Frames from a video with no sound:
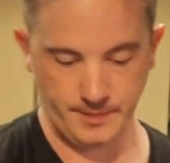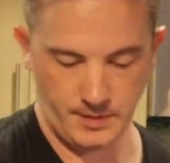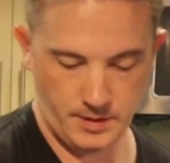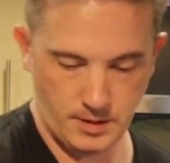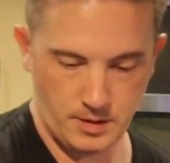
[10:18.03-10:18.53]

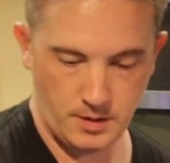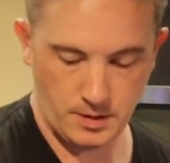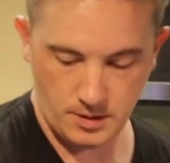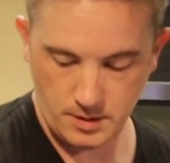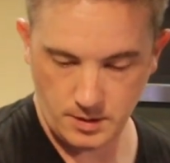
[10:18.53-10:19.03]
I
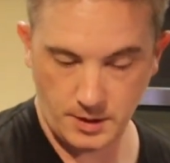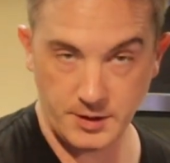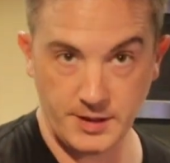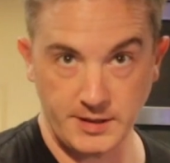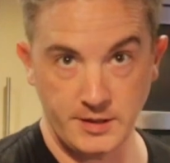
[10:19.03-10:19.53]

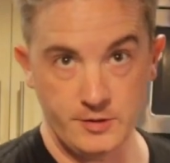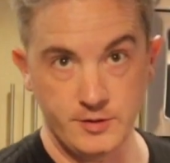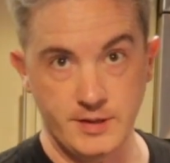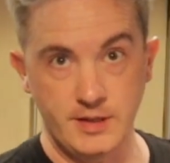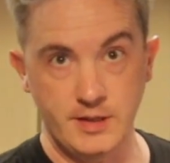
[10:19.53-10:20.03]
just like to
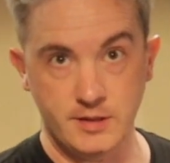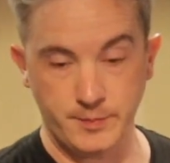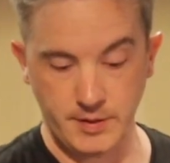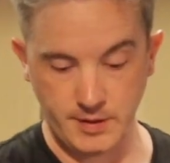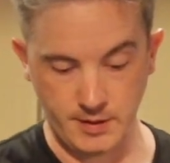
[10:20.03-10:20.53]
use these
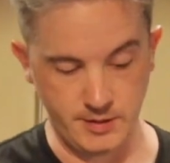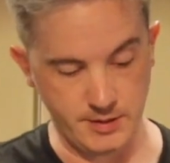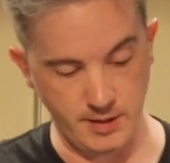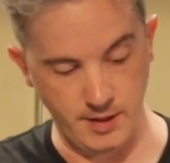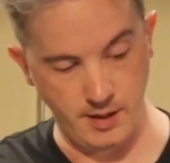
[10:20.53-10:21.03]

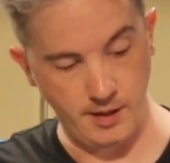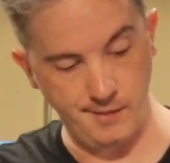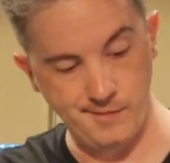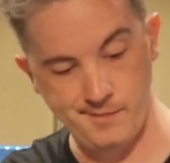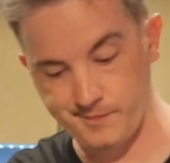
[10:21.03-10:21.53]
because
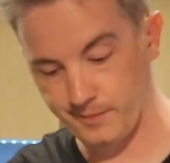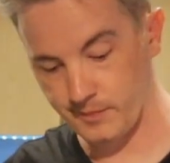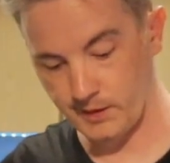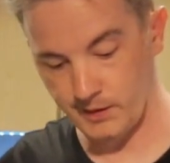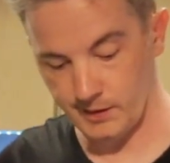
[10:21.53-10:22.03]

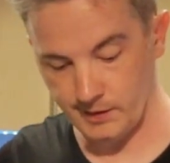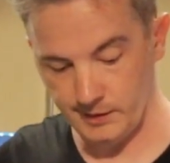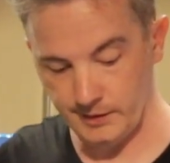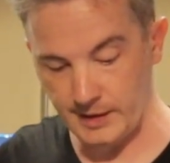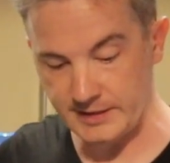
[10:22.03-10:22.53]

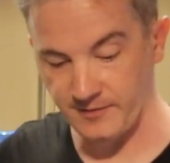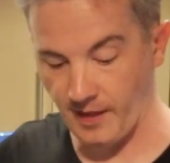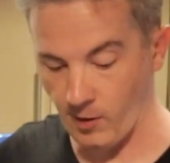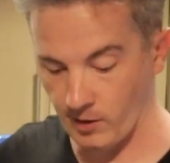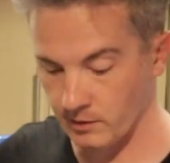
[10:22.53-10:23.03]
less
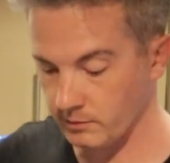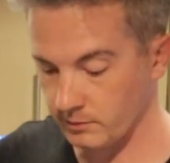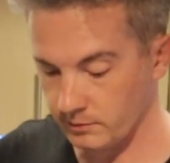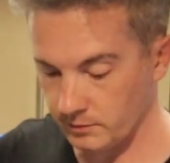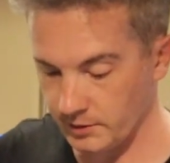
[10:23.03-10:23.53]
flour
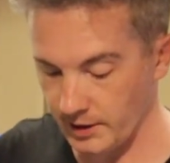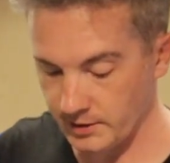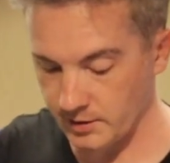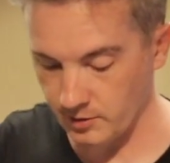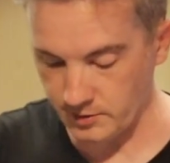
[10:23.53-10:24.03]

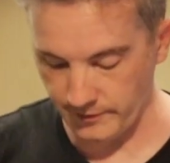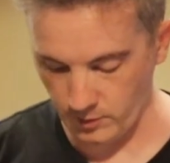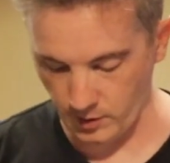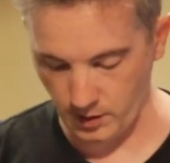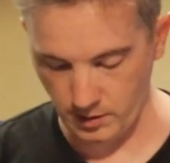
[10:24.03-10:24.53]
dust goes
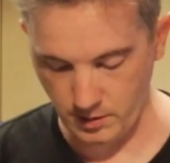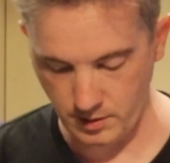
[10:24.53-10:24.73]
everywhere.